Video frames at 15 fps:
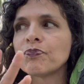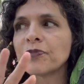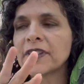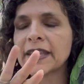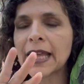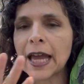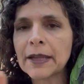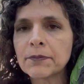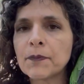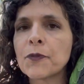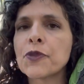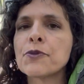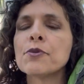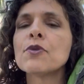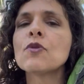get
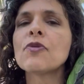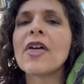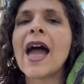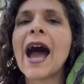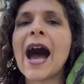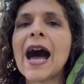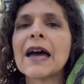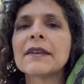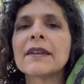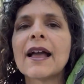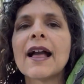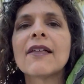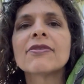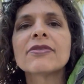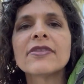through that,
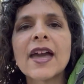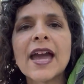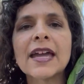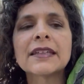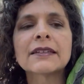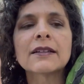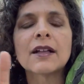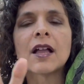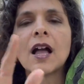and then